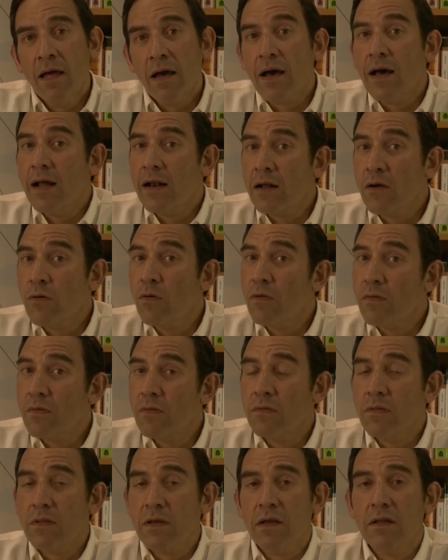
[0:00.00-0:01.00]
Chanukah
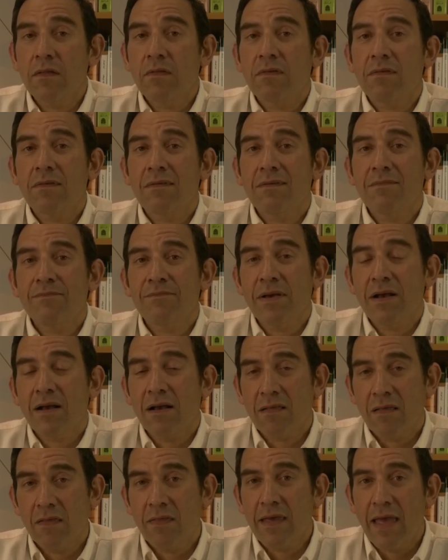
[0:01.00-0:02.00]
also leads,
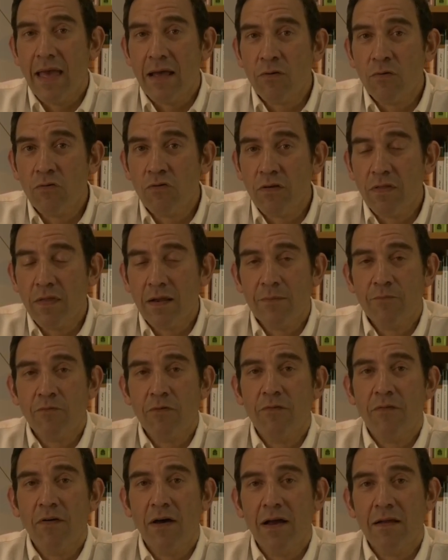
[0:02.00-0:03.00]
because of the energy that it
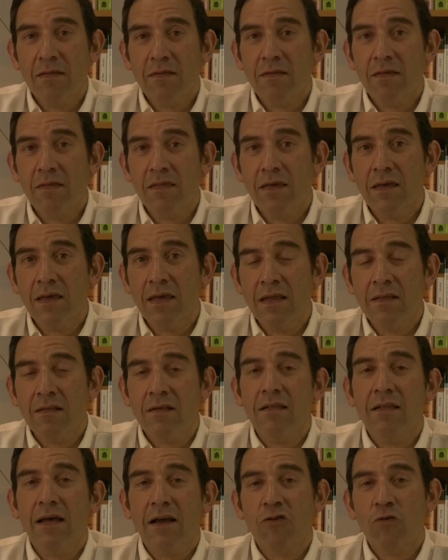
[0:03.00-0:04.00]
provides, to the
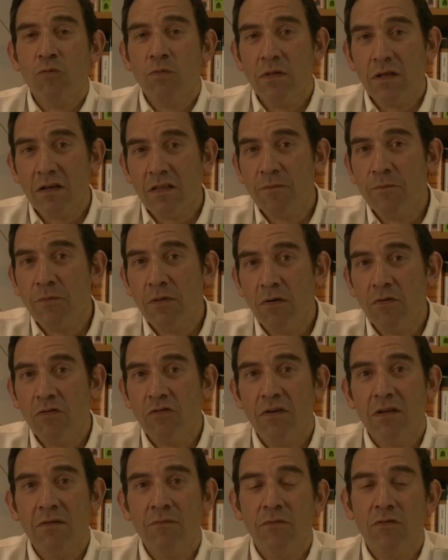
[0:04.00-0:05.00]
intellectual
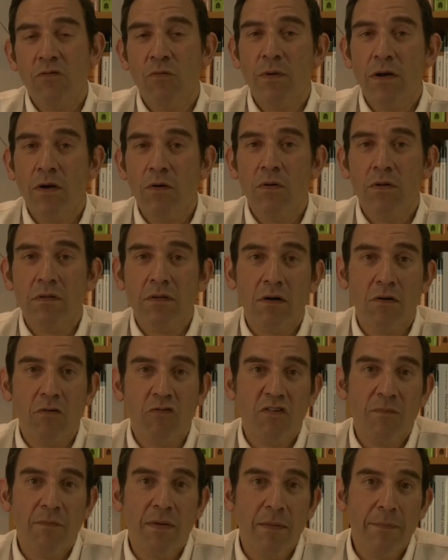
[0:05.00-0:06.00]
explosion, which we call Torah
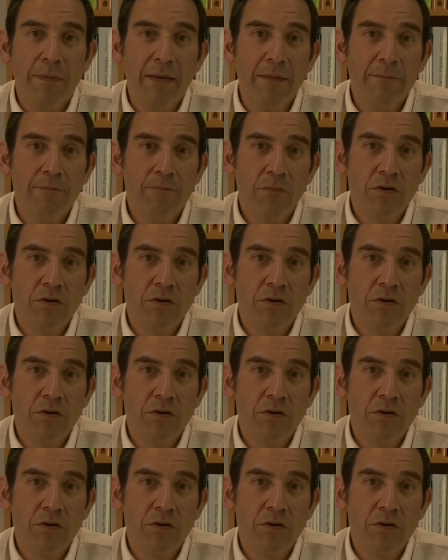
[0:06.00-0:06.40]
Sheba'al Peh,